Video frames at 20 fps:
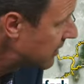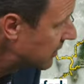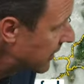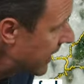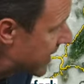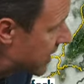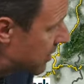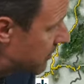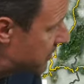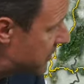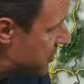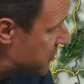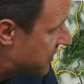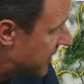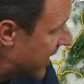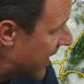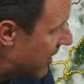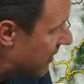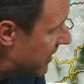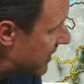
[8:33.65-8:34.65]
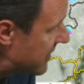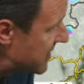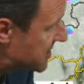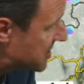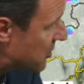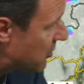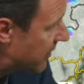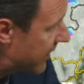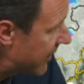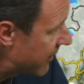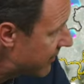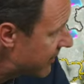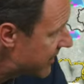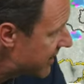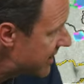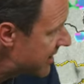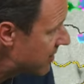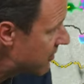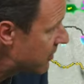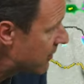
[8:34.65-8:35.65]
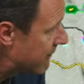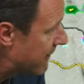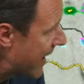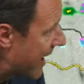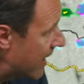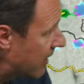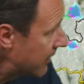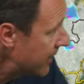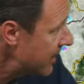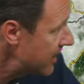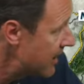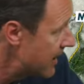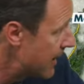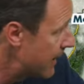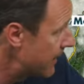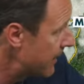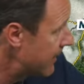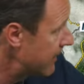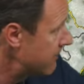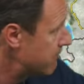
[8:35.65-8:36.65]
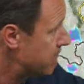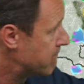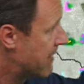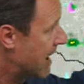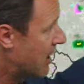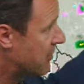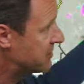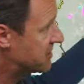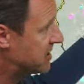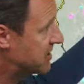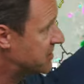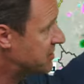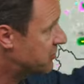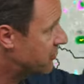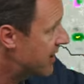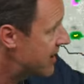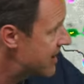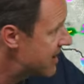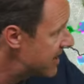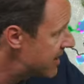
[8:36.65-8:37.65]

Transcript: Glen and Butte County, this whole area here in the valley. Mountains right